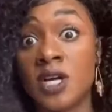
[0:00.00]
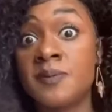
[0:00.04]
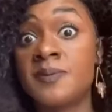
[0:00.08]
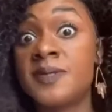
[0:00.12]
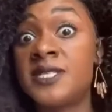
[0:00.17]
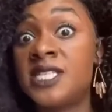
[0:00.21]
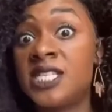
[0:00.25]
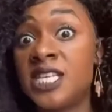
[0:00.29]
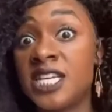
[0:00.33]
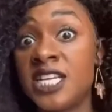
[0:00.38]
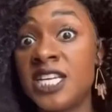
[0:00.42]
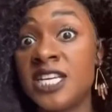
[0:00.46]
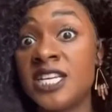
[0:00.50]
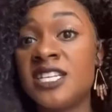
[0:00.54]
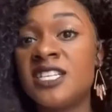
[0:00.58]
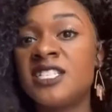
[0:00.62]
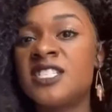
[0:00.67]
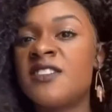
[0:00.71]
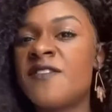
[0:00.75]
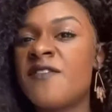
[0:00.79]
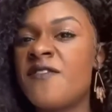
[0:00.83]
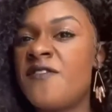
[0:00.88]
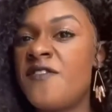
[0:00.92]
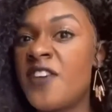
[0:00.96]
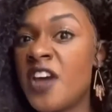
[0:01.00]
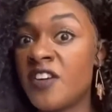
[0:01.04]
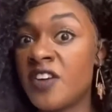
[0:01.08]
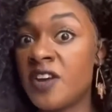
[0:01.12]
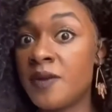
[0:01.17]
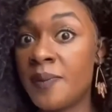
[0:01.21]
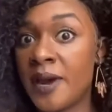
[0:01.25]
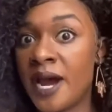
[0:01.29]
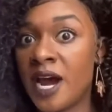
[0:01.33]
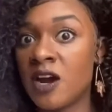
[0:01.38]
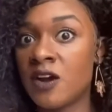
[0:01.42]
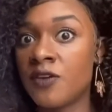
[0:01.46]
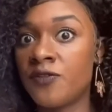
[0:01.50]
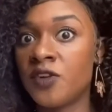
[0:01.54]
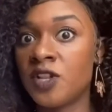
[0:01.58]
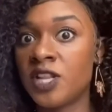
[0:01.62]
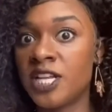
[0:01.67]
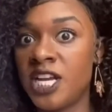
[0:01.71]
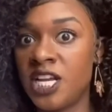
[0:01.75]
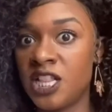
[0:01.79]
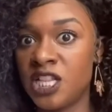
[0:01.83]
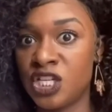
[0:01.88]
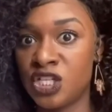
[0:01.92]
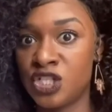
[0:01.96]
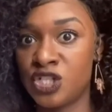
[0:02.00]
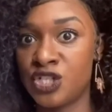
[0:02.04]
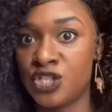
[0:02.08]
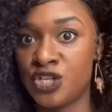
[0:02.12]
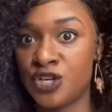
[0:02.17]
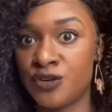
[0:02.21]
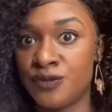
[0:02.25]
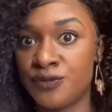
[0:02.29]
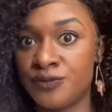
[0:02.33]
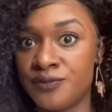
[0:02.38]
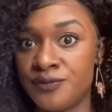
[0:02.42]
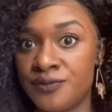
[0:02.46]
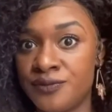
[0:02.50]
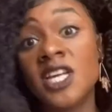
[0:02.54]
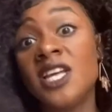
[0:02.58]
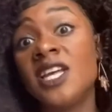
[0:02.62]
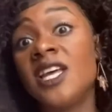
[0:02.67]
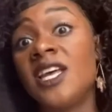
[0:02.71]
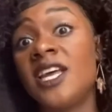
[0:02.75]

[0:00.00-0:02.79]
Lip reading: Obsidian is a very powerful healing stone.